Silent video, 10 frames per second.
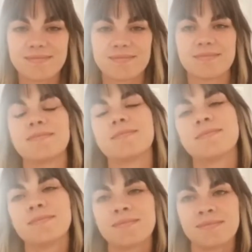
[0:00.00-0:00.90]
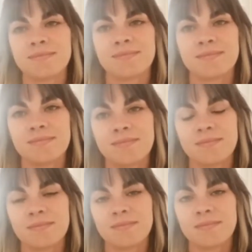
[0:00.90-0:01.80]

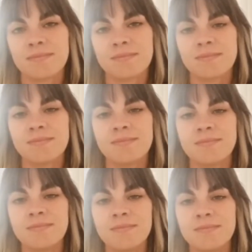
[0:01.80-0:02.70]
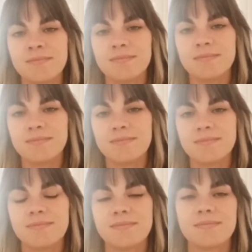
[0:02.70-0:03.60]

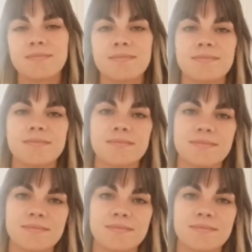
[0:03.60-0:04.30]
(not speaking)